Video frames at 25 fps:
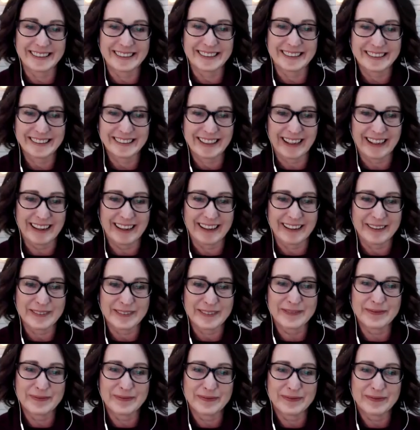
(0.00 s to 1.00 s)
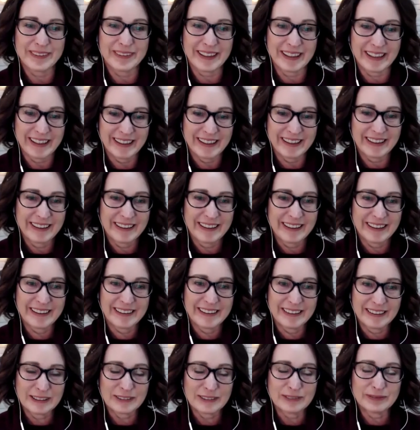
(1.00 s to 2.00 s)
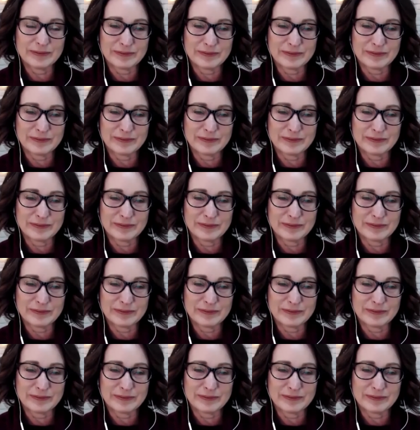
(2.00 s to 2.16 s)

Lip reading: It is. It's awesome. It's so